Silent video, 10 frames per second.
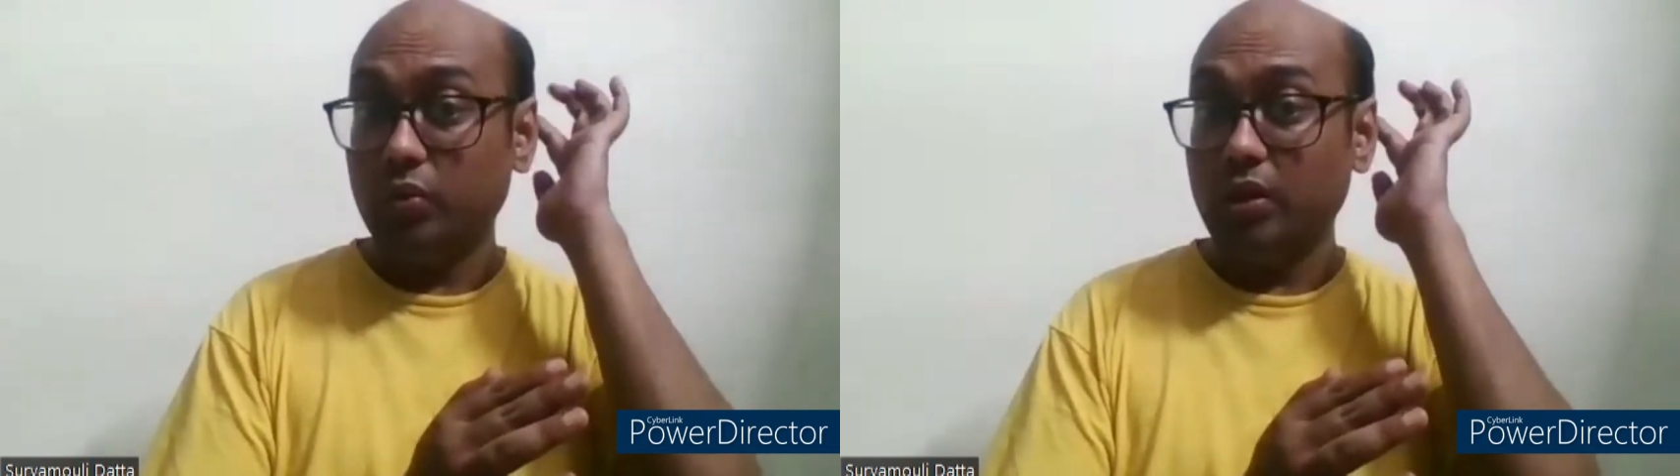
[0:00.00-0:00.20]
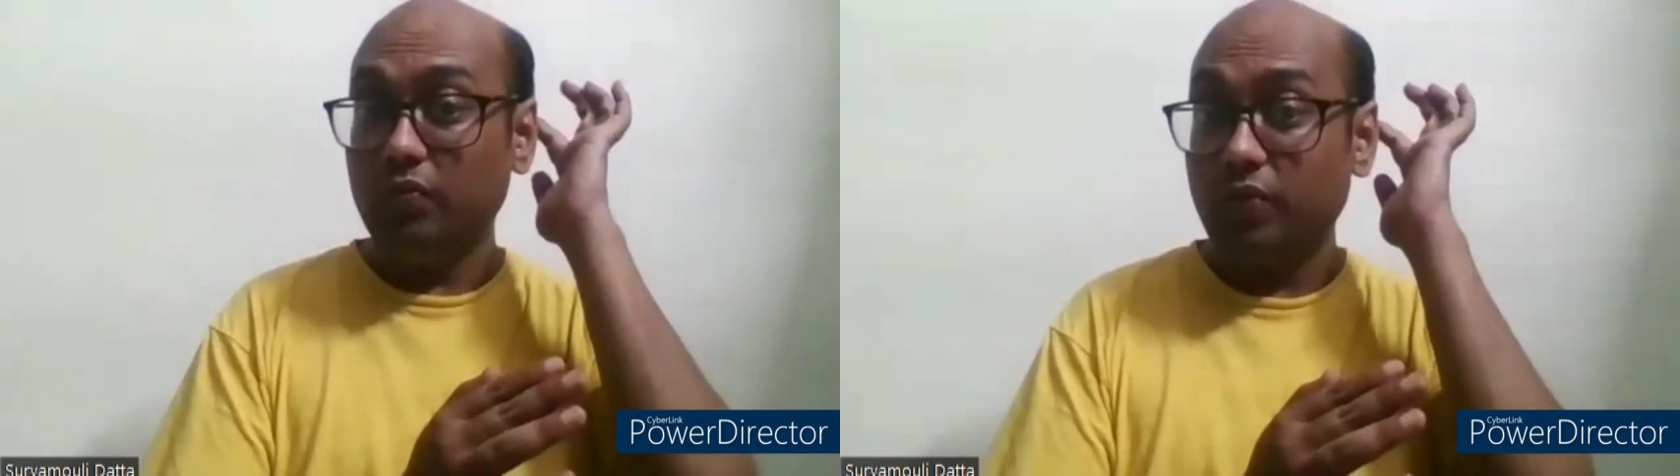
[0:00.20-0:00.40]

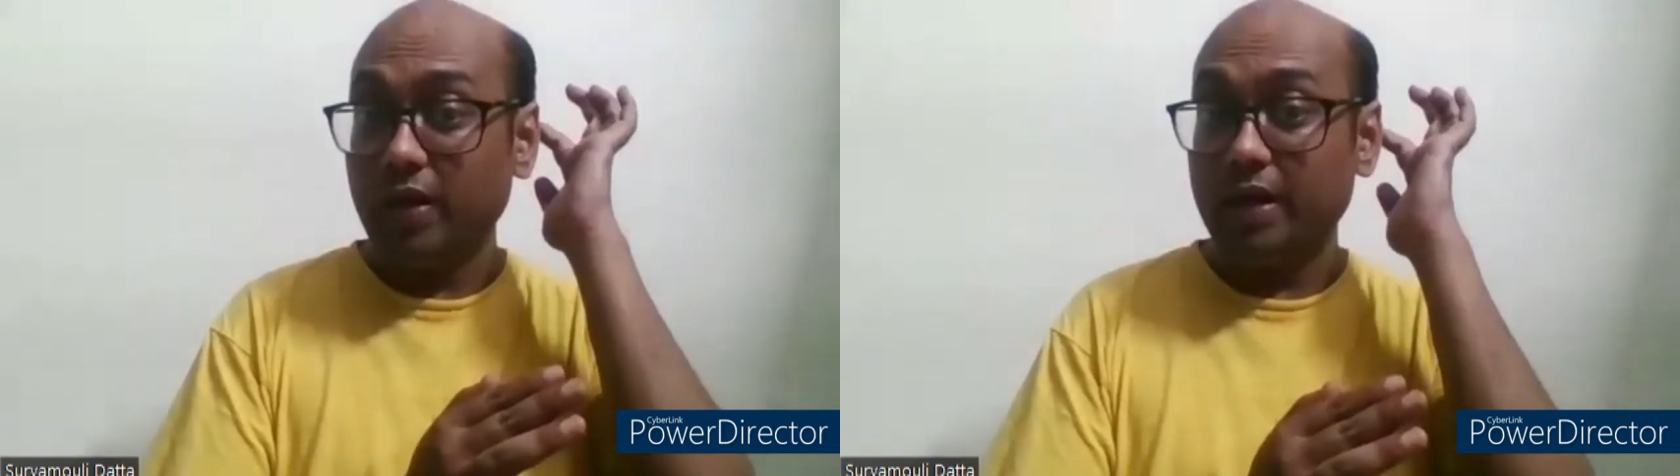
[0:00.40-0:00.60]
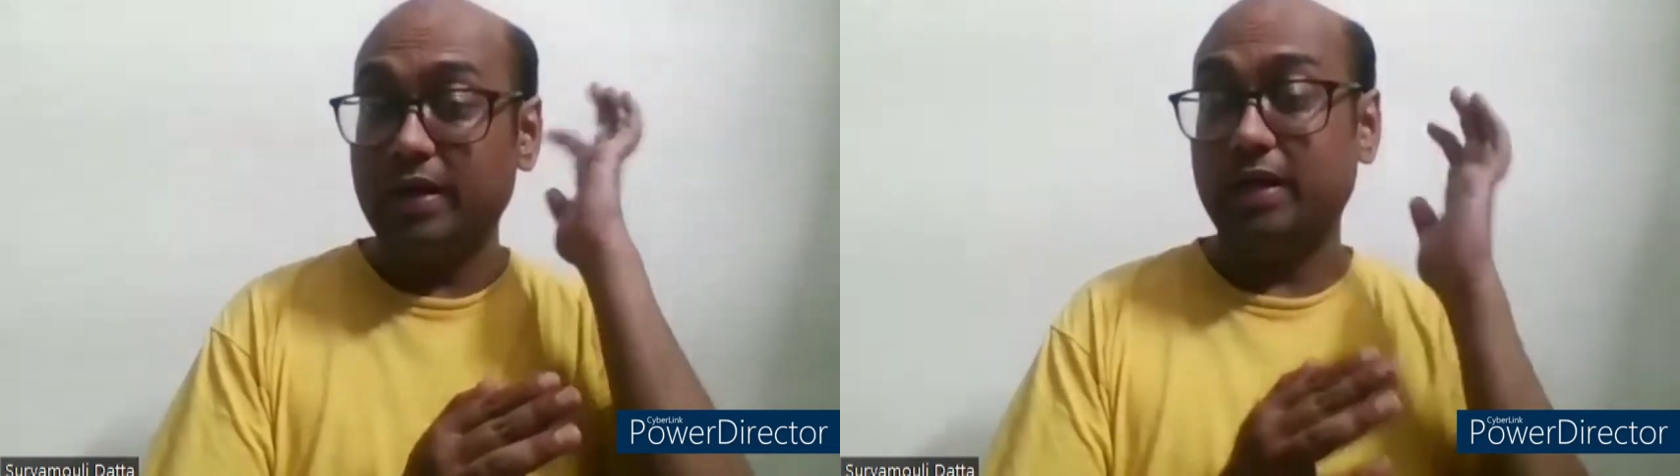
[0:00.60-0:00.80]

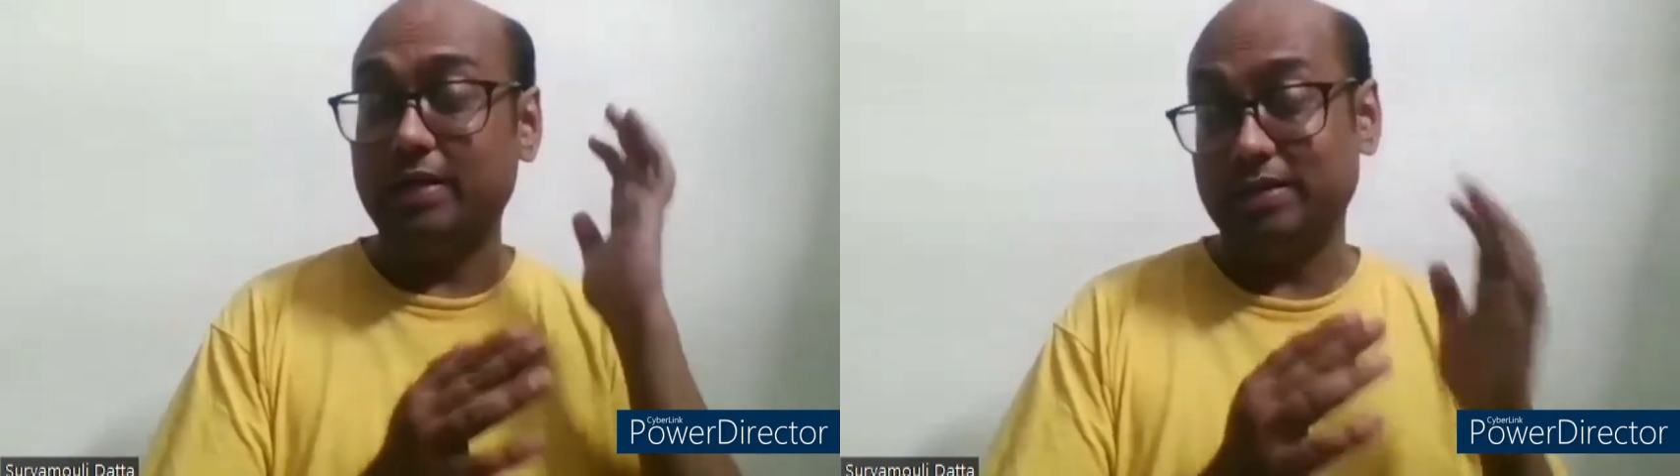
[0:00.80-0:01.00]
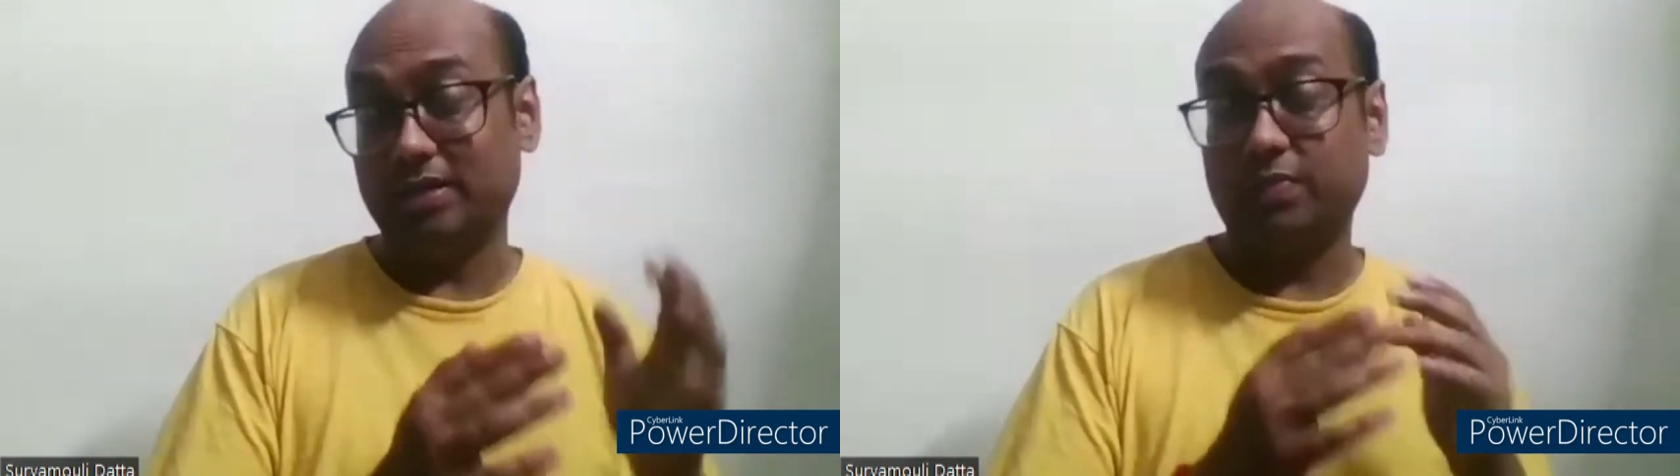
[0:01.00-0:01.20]
evade a
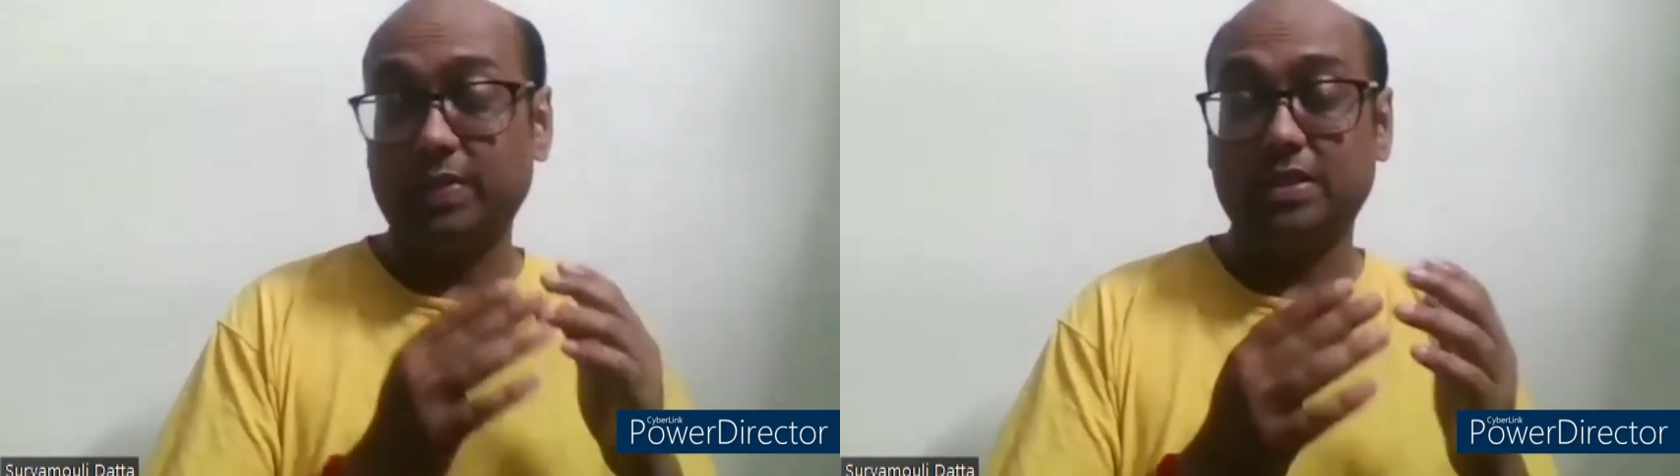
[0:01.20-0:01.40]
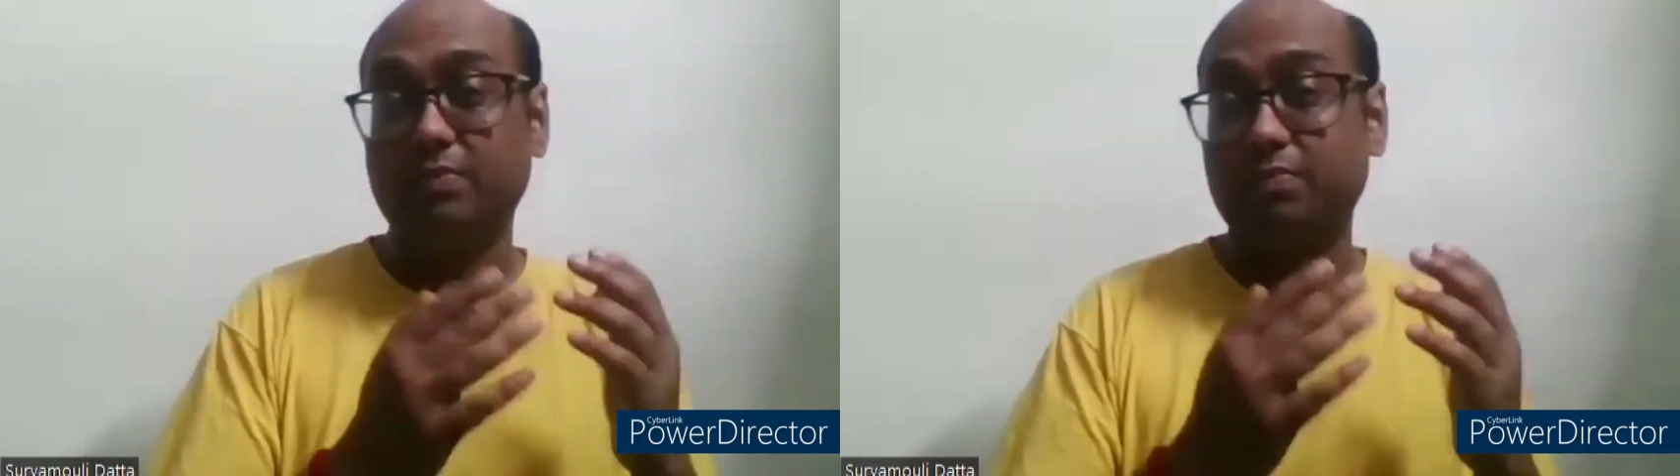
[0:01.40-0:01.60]
risk by
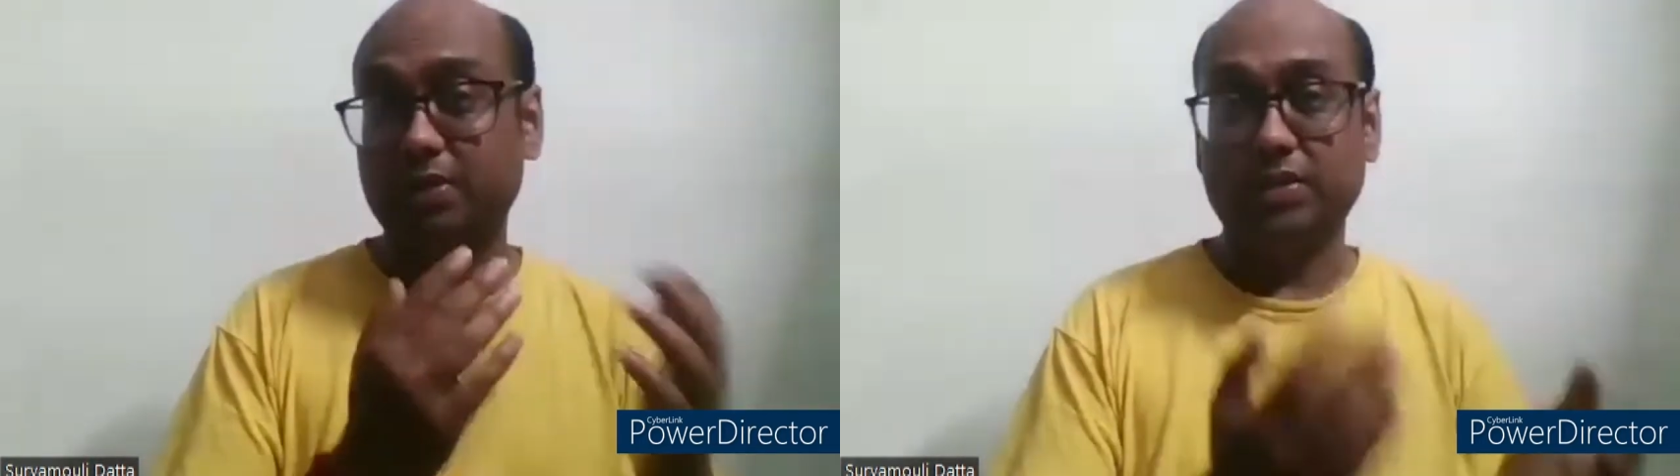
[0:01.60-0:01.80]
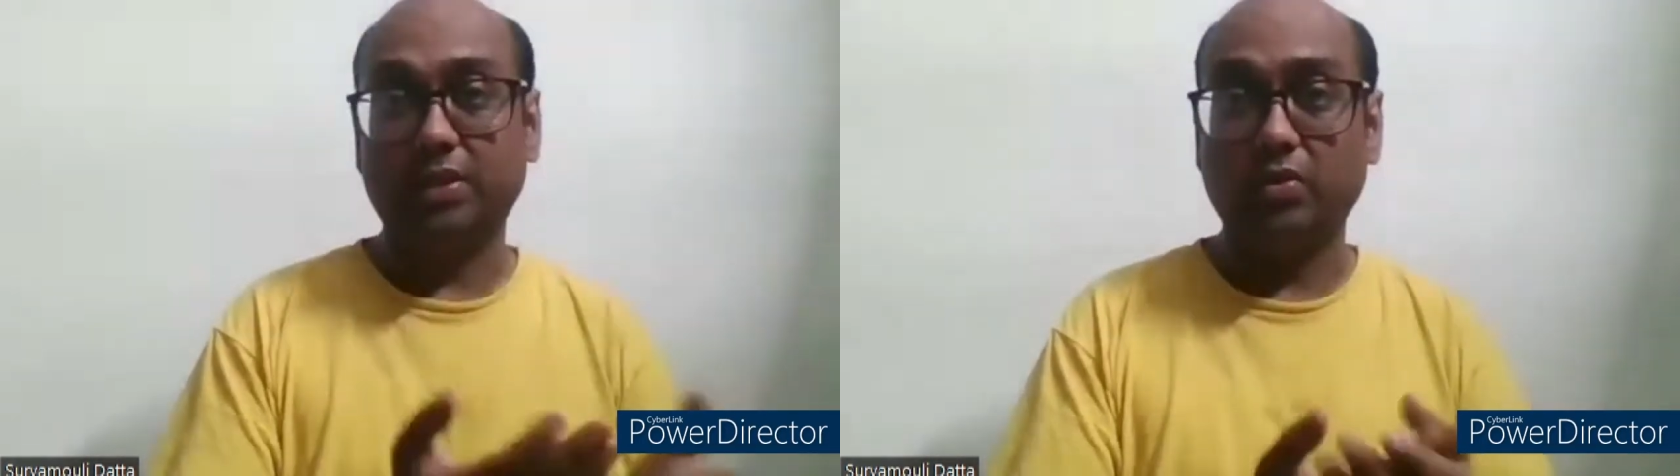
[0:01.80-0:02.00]
simply
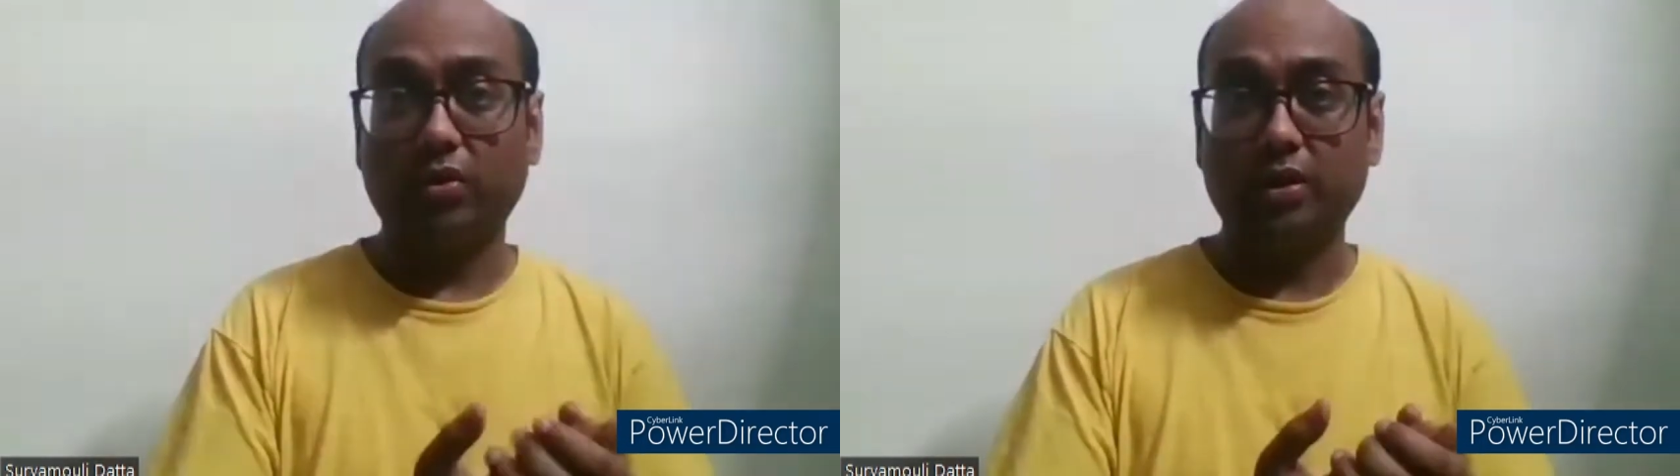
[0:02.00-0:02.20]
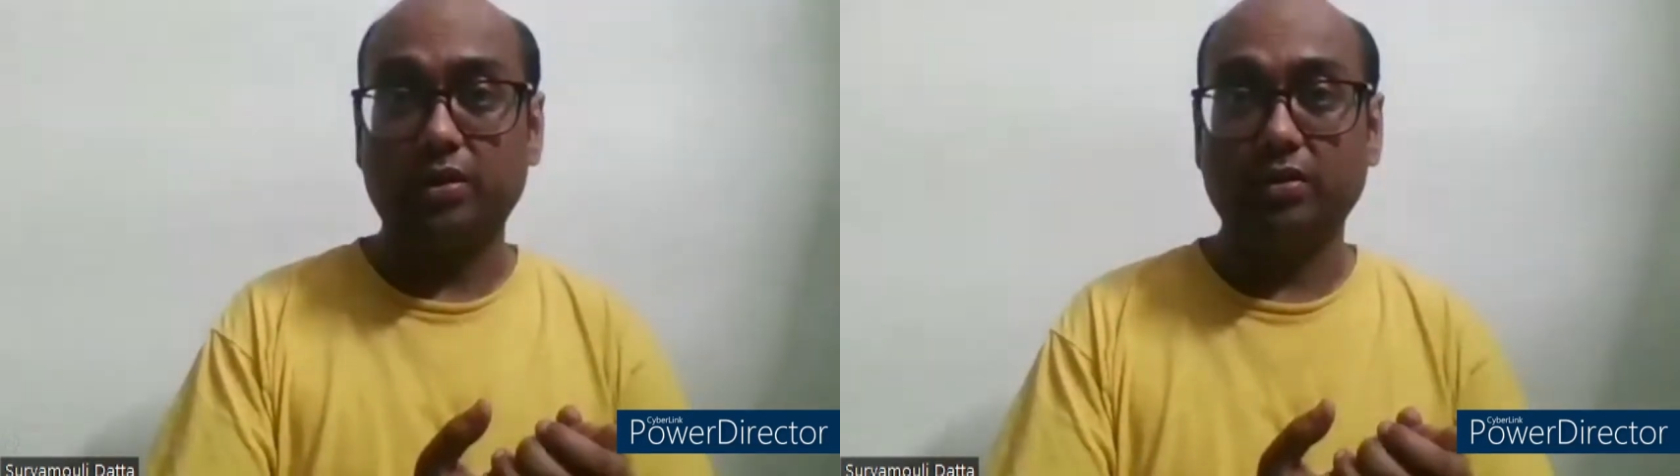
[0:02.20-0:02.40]
sitting on it,